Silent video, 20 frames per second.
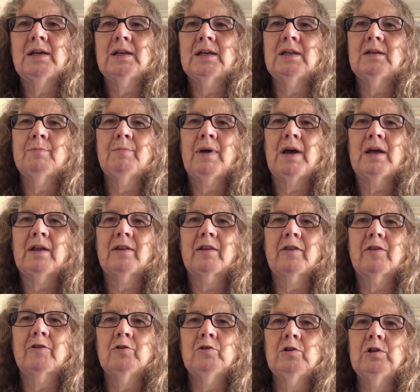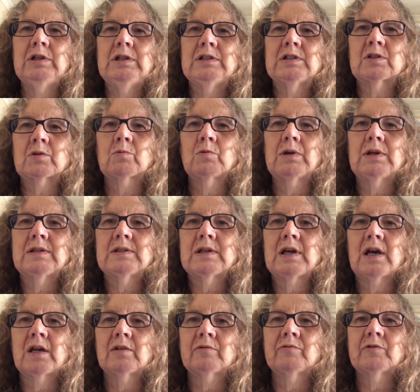get about 30 squares
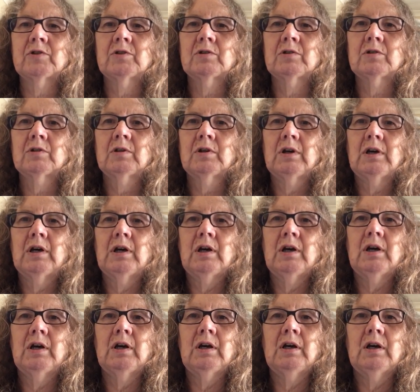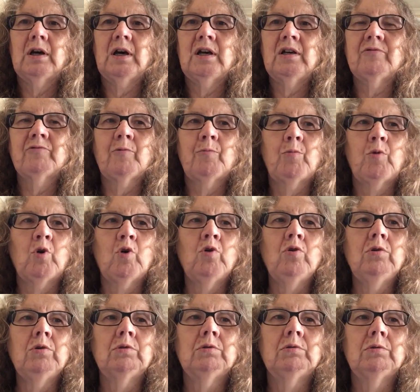out of it, out of a
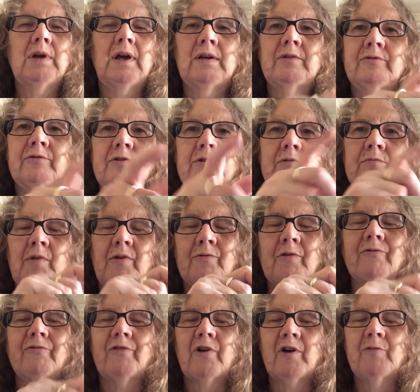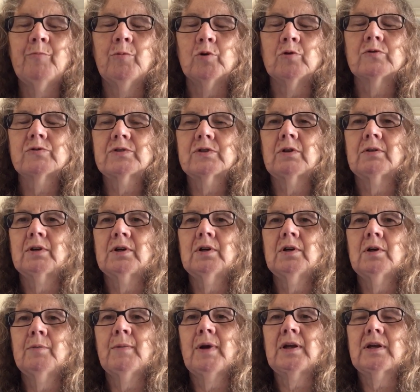ball, out of the, I've got five balls, sorry,
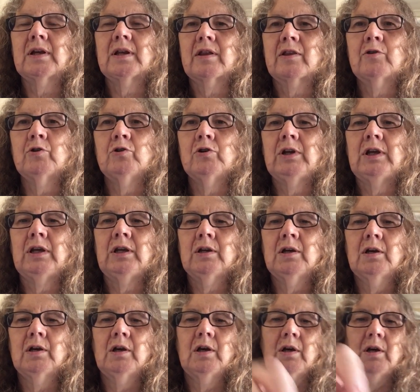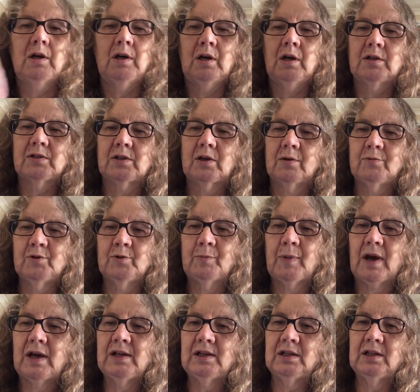I may get 30. So I'm
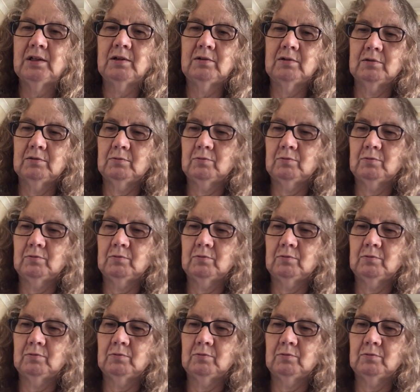debating,